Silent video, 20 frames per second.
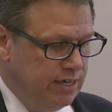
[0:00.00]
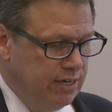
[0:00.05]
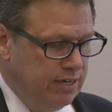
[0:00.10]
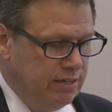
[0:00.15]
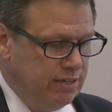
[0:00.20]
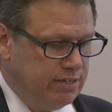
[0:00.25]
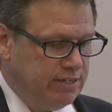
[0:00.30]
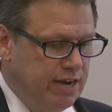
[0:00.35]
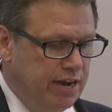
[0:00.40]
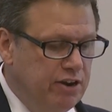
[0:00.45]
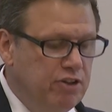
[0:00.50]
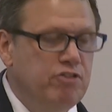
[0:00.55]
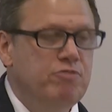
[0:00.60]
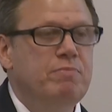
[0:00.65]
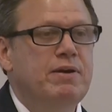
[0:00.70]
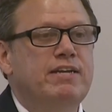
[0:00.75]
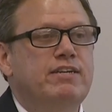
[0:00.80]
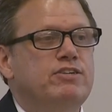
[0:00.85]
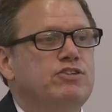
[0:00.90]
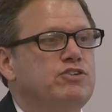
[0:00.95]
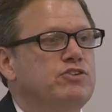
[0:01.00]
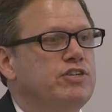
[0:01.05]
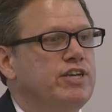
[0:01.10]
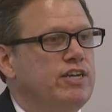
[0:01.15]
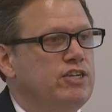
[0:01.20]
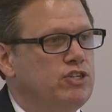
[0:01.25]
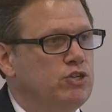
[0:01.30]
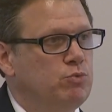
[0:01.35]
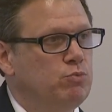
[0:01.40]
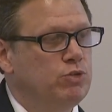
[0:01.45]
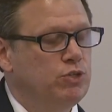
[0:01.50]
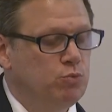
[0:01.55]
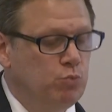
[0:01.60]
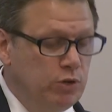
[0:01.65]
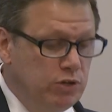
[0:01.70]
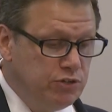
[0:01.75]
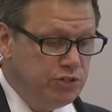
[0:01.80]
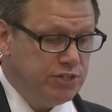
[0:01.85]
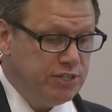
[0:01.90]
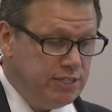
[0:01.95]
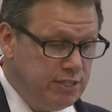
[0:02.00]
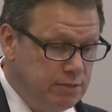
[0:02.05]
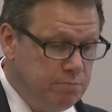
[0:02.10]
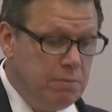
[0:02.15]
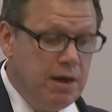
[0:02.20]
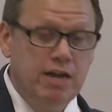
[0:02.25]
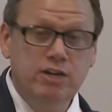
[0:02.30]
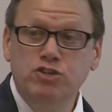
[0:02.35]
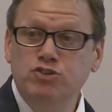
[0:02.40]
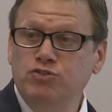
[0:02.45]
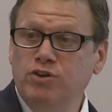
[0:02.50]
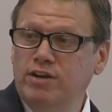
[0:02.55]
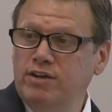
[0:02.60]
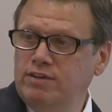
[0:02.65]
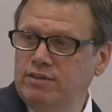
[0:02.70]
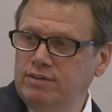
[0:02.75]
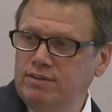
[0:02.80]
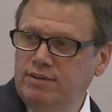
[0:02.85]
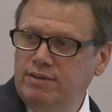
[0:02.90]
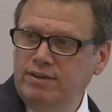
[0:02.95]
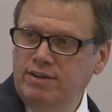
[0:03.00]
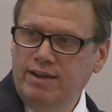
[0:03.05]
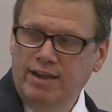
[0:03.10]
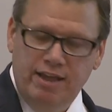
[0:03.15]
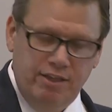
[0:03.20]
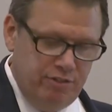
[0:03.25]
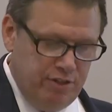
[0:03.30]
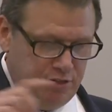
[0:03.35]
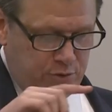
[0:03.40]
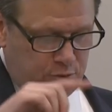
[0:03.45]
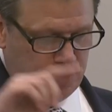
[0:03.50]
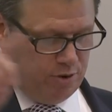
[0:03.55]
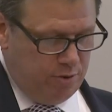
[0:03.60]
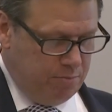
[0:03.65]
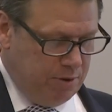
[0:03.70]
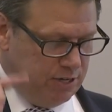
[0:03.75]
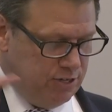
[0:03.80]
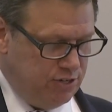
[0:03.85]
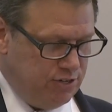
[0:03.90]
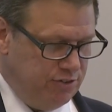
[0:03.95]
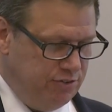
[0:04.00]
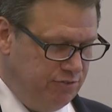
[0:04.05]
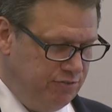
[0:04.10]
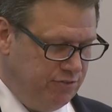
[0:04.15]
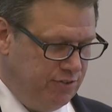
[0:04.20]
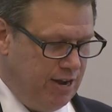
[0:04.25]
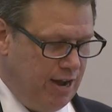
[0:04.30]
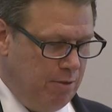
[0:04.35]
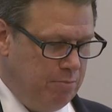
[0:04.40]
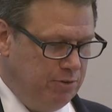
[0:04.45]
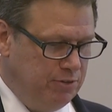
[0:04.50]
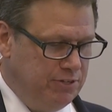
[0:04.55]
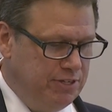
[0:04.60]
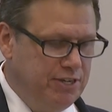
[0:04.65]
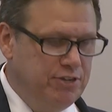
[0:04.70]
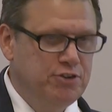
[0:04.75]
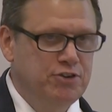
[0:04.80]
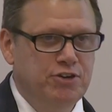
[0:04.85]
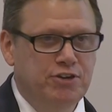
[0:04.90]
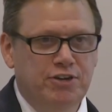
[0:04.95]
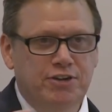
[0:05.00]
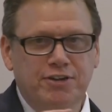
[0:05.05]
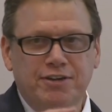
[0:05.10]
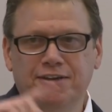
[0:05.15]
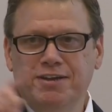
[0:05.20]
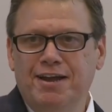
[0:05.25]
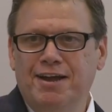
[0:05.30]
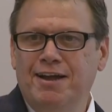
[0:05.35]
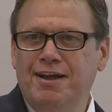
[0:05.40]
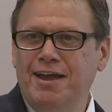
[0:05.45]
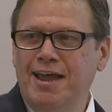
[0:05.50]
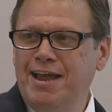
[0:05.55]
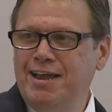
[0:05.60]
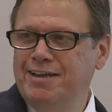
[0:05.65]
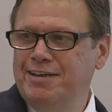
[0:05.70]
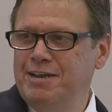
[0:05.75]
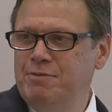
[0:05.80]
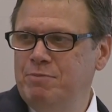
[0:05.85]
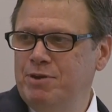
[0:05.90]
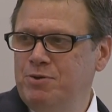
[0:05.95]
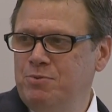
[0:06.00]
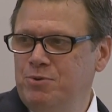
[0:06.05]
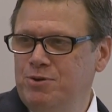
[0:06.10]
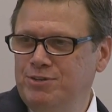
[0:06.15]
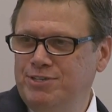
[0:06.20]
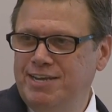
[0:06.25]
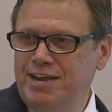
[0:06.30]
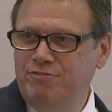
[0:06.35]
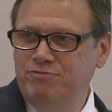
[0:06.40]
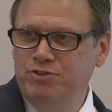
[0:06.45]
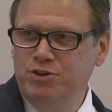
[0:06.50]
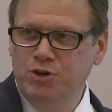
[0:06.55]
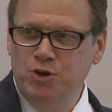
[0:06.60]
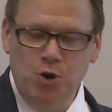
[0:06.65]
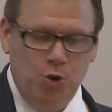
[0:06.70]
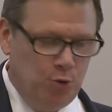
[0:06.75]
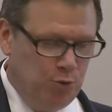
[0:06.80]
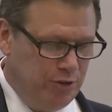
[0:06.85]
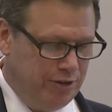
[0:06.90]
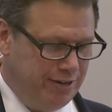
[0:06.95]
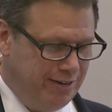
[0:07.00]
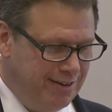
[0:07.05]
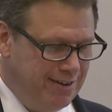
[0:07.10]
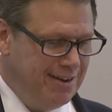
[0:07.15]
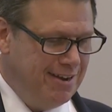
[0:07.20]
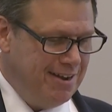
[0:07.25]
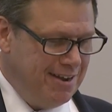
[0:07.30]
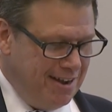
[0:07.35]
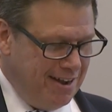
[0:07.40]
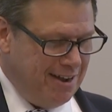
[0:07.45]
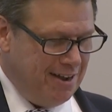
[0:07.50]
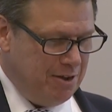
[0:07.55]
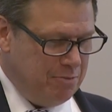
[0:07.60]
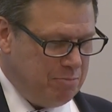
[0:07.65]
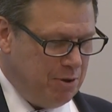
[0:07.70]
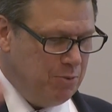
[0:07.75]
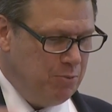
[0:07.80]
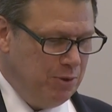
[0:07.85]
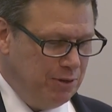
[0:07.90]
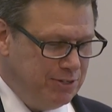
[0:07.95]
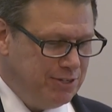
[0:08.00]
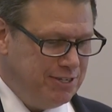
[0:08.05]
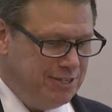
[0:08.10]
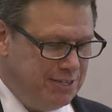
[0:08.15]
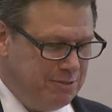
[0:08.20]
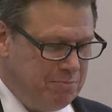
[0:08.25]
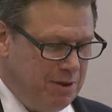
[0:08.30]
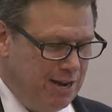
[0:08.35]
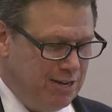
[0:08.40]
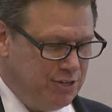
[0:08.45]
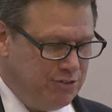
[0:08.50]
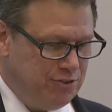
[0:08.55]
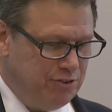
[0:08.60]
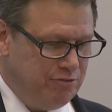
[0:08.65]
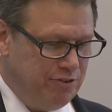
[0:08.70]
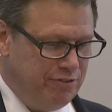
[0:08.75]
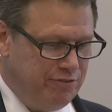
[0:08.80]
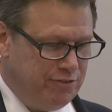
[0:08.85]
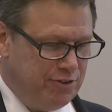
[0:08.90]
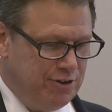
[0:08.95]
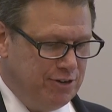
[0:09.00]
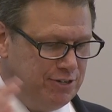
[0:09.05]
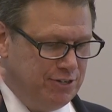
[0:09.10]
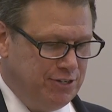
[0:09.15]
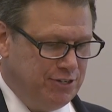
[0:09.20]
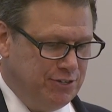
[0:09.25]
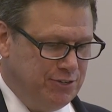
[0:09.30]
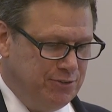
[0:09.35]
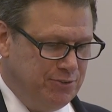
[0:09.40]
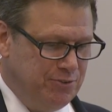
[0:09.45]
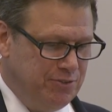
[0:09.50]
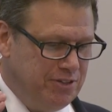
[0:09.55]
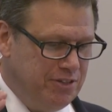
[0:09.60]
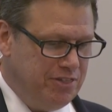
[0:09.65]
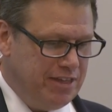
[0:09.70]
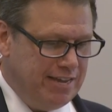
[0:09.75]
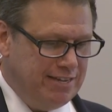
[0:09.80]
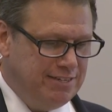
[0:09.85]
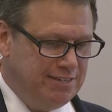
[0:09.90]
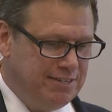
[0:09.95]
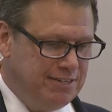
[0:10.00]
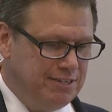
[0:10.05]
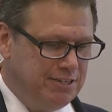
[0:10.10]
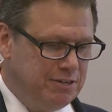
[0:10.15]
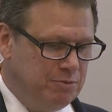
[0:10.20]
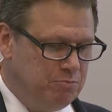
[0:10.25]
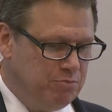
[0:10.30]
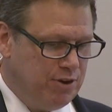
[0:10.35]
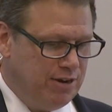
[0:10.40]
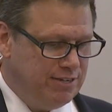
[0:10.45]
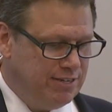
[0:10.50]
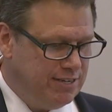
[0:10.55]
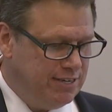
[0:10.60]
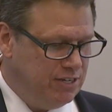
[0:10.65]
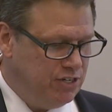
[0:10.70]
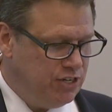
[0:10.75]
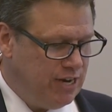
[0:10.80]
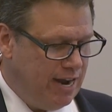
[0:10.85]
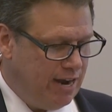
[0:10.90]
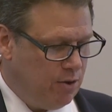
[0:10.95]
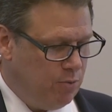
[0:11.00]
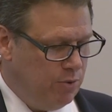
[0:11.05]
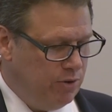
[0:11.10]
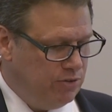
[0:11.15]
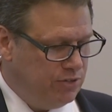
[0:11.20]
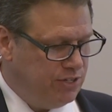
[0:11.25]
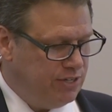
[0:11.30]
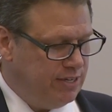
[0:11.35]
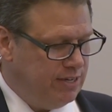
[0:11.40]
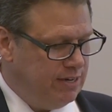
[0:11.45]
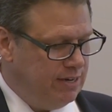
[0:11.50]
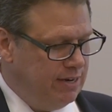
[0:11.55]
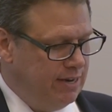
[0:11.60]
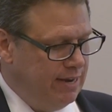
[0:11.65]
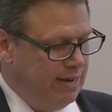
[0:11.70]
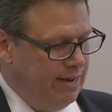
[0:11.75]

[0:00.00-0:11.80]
The title of my dissertation was Wilson's Mantra, and were a bunch of gobbledygook academic words after a colon. But Wilson's Mantra referred to the then system president, Jack Wilson.